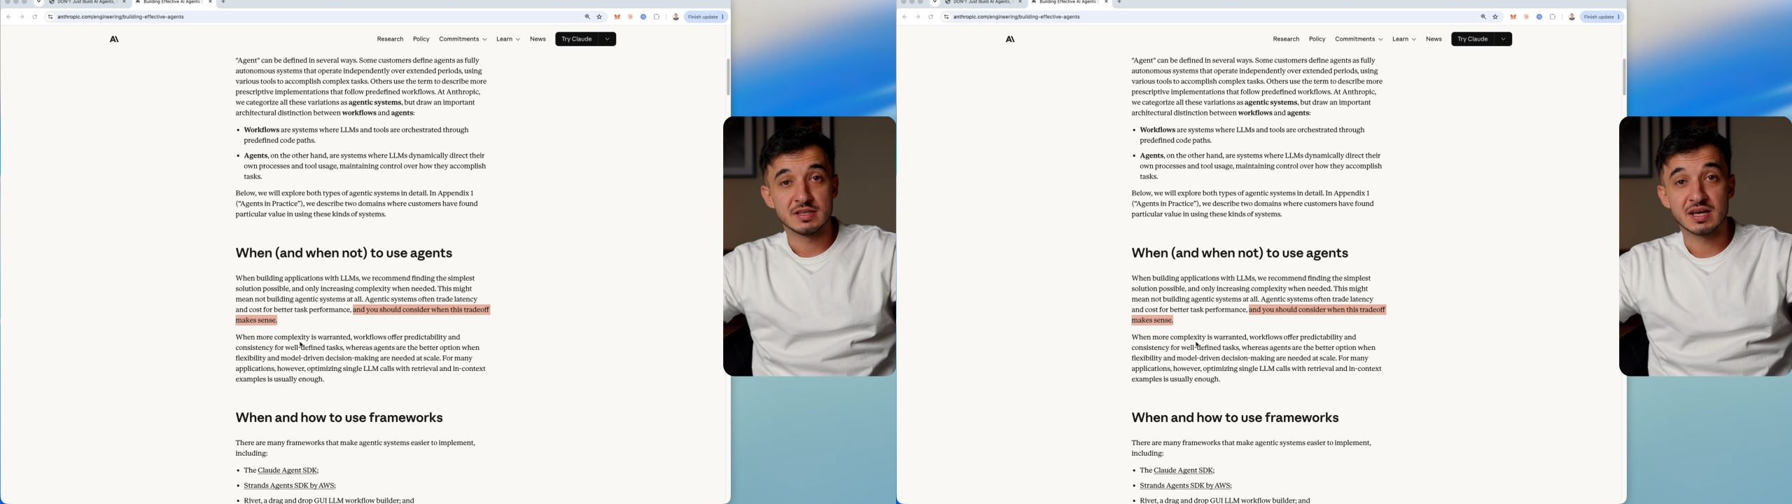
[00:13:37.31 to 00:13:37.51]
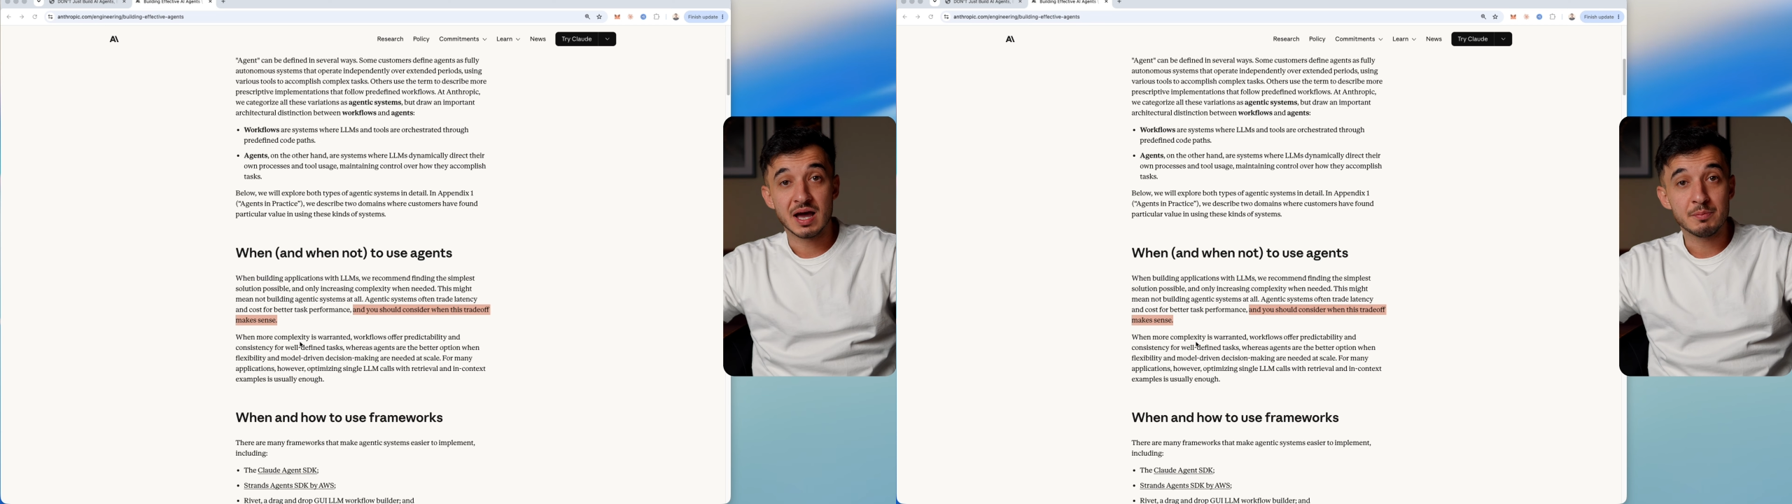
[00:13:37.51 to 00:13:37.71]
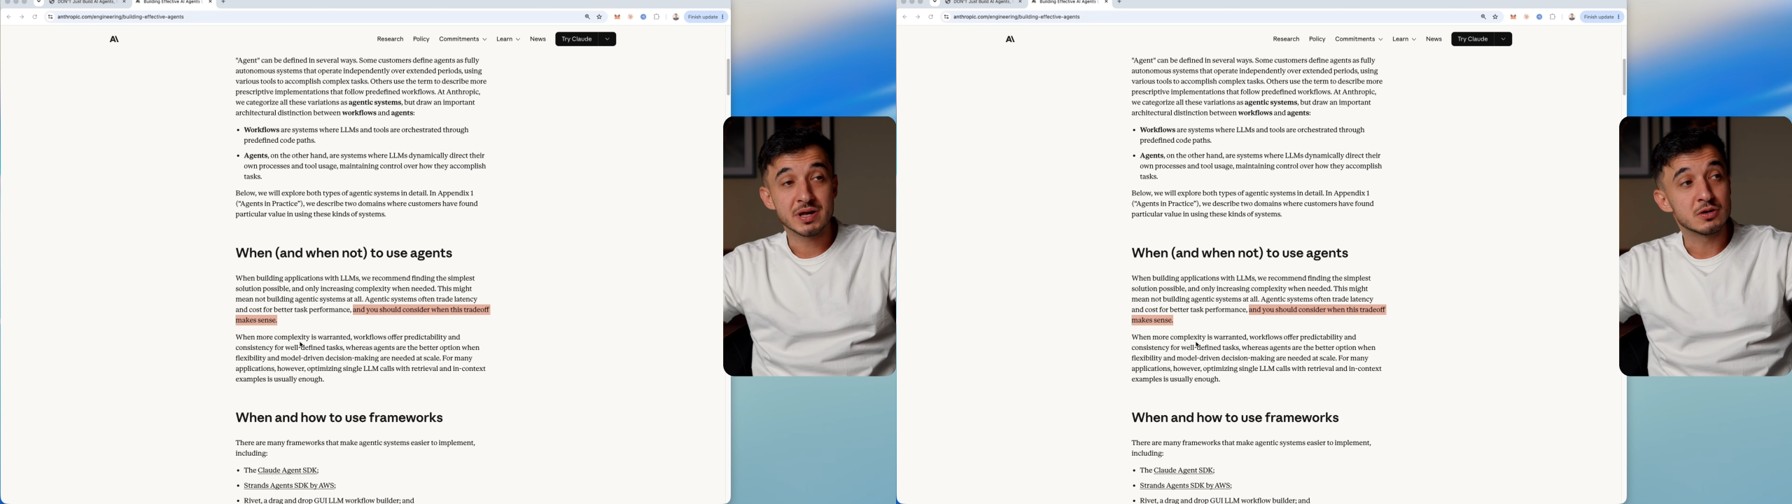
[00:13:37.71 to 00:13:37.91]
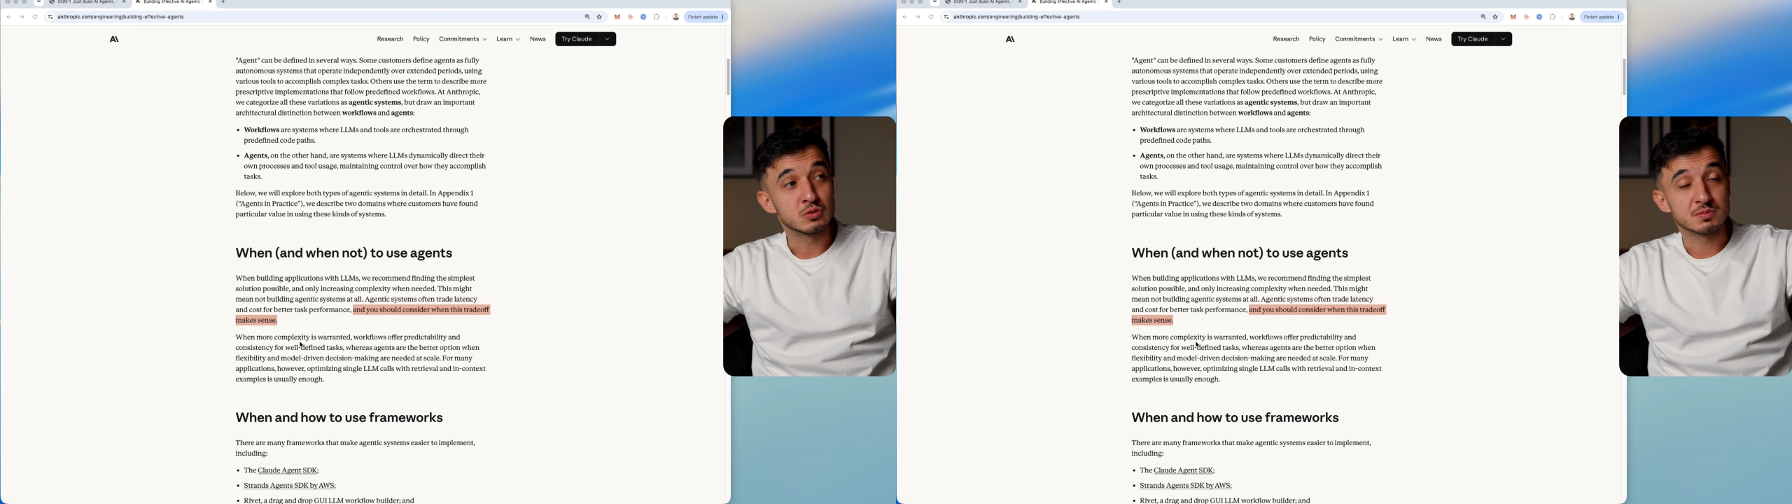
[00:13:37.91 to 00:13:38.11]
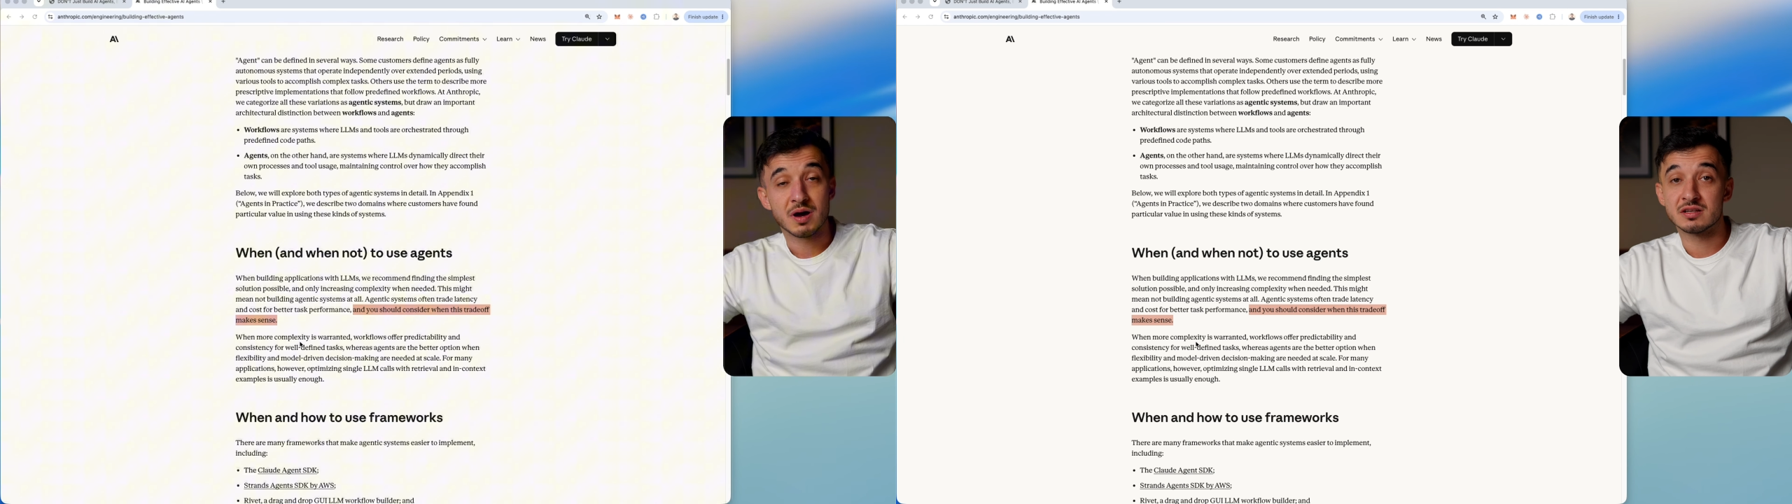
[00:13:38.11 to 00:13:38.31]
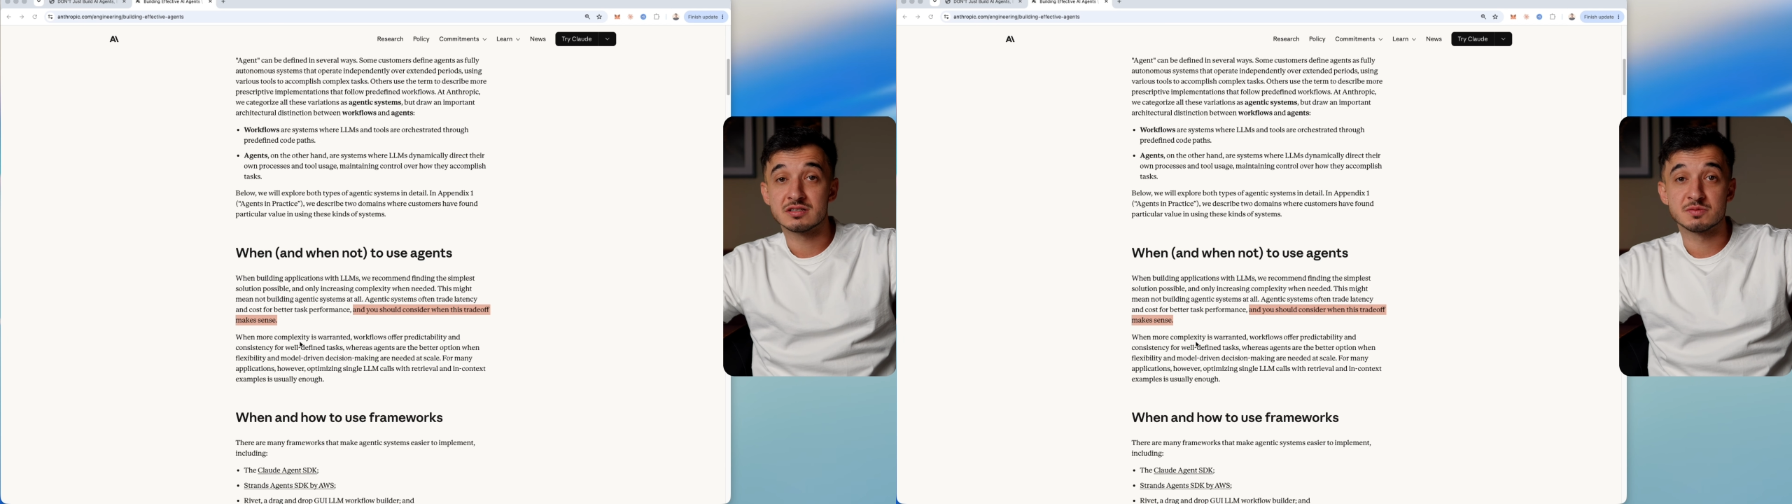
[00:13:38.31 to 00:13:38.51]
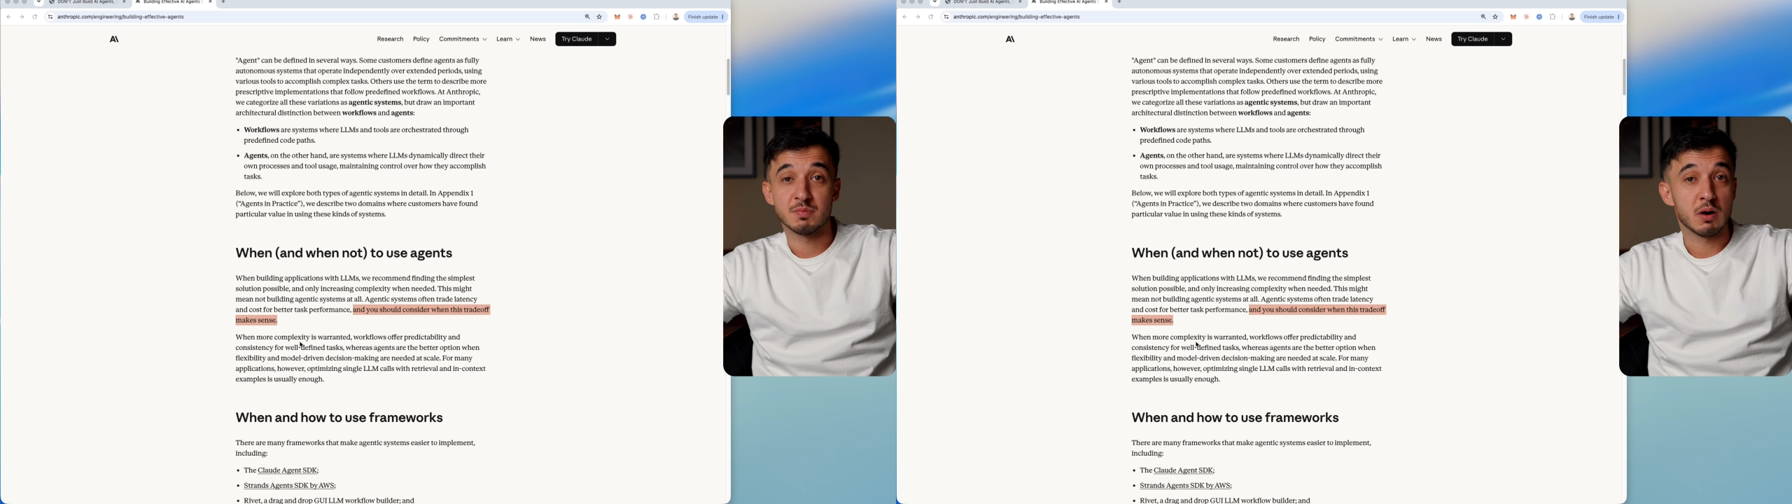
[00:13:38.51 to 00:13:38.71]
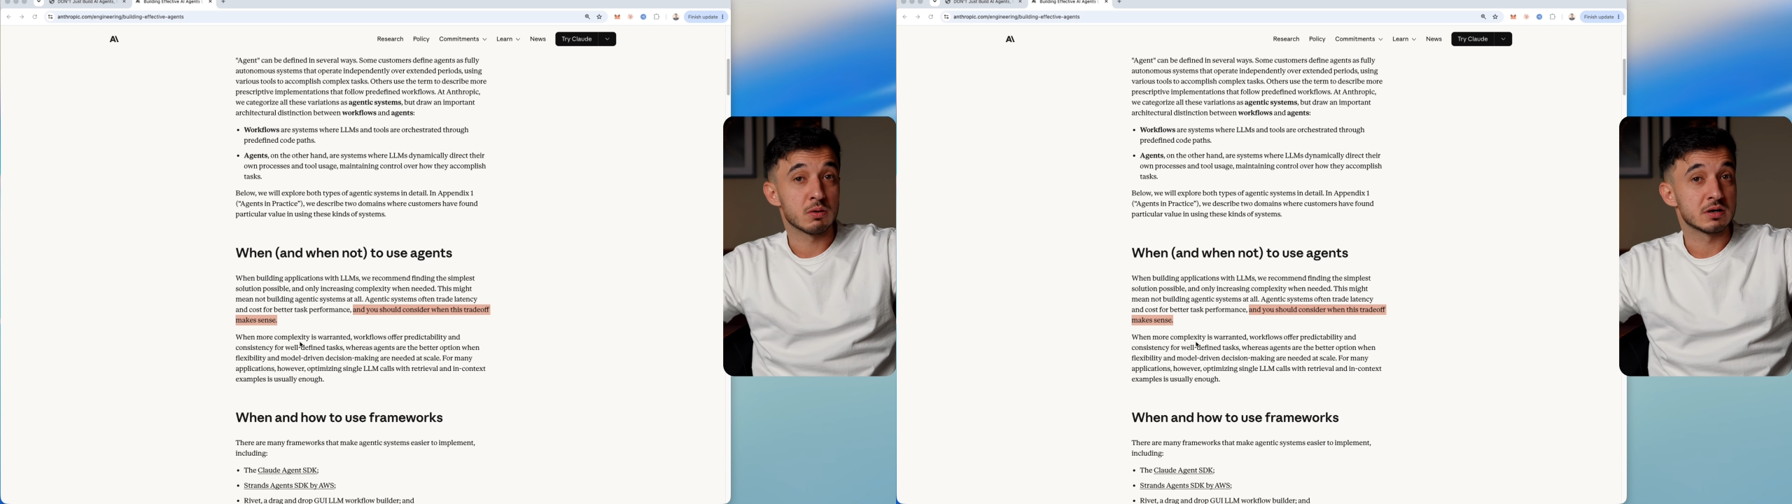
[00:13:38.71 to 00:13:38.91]
The company whose models
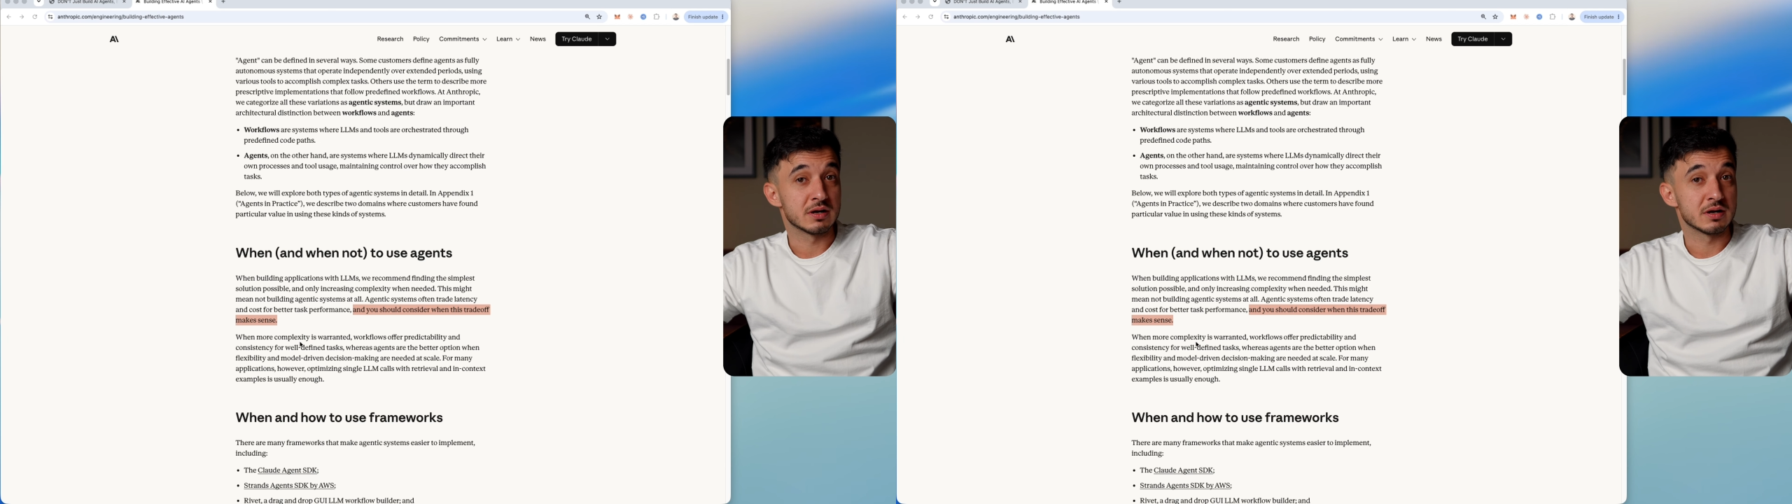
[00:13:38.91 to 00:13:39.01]
power